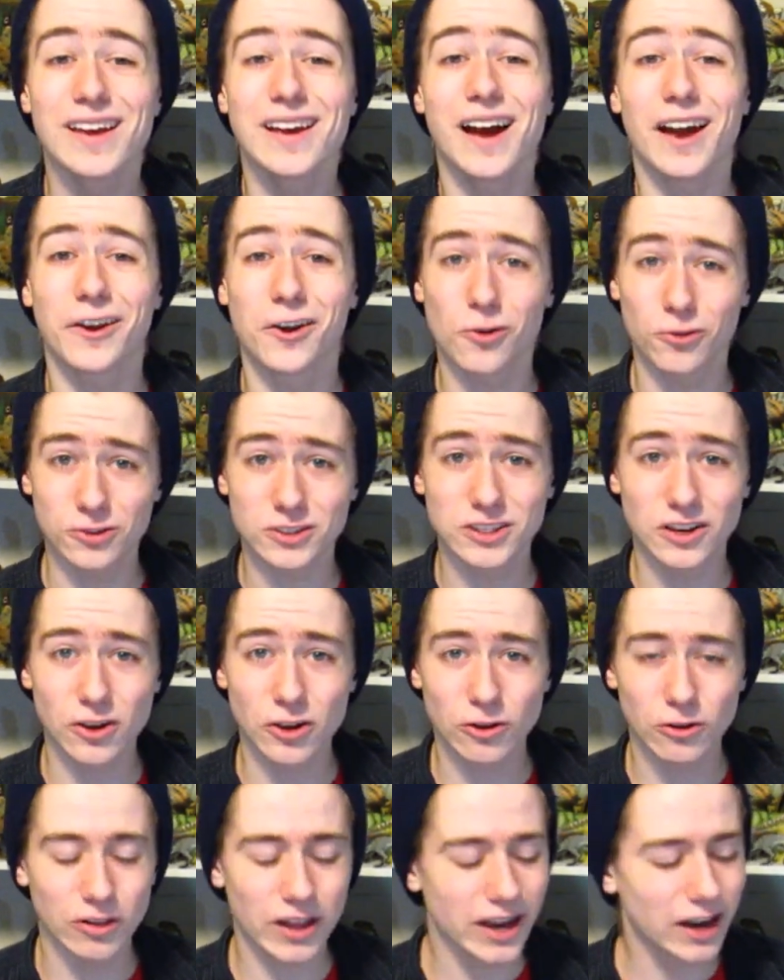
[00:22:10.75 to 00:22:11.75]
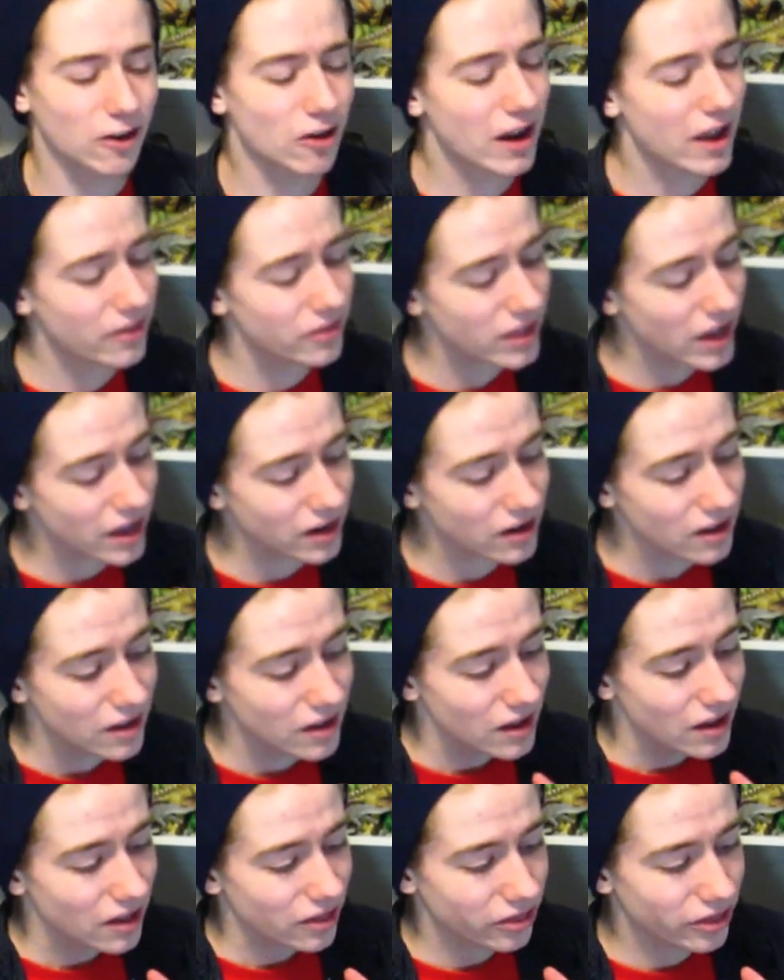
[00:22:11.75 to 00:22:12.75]
I know there's another layer. And then
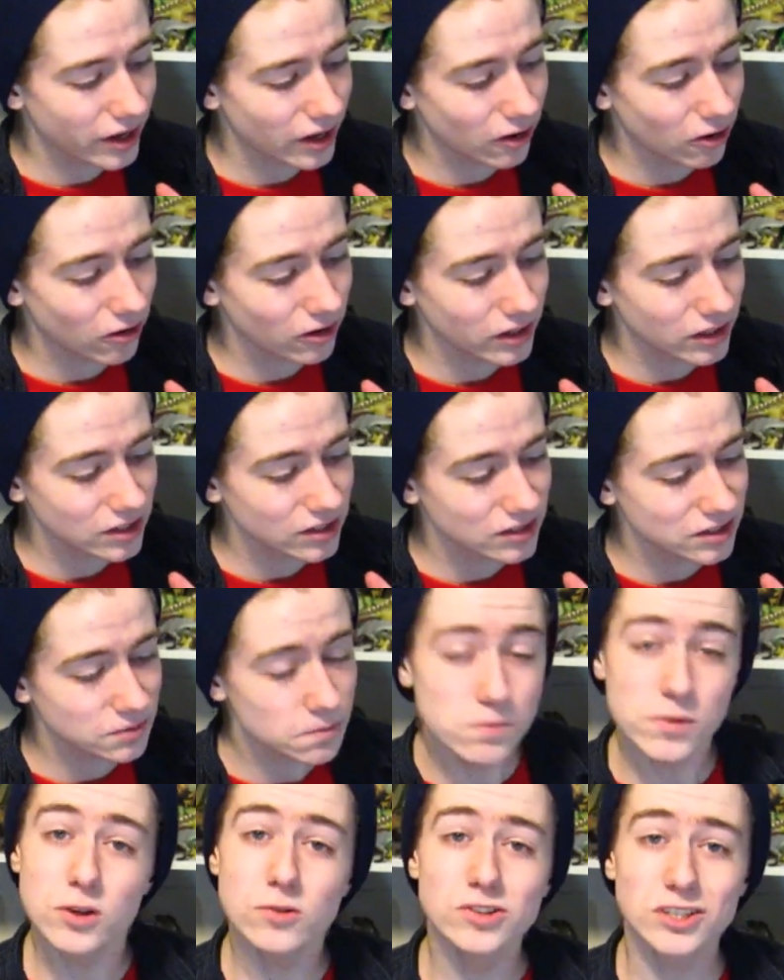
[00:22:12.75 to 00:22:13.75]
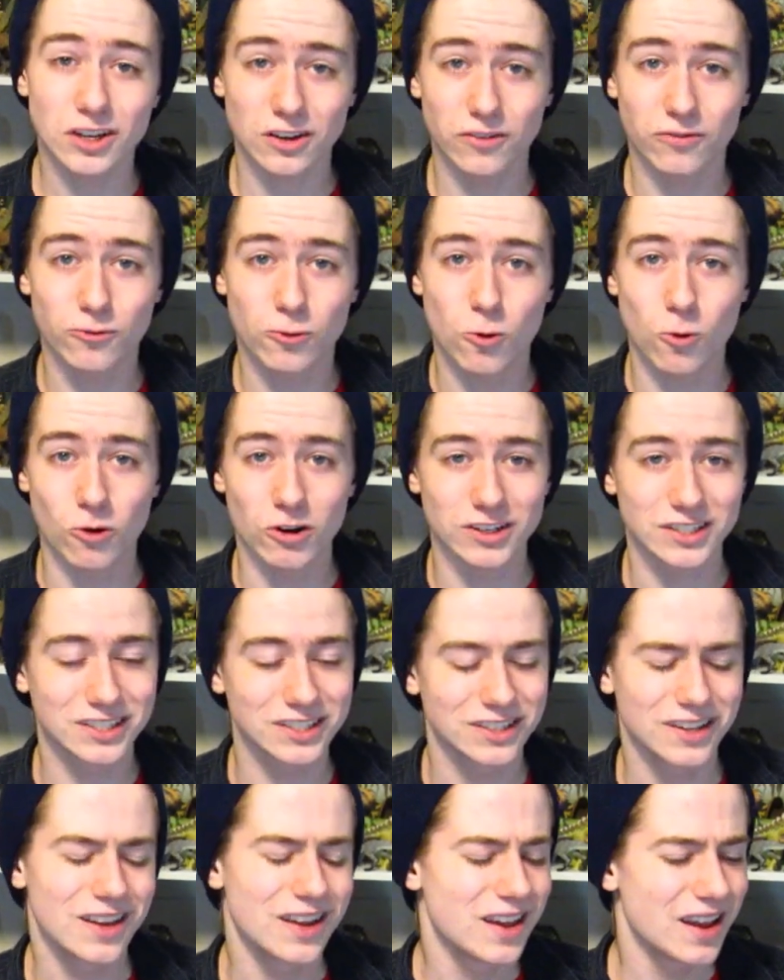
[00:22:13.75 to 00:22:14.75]
there is music, of course.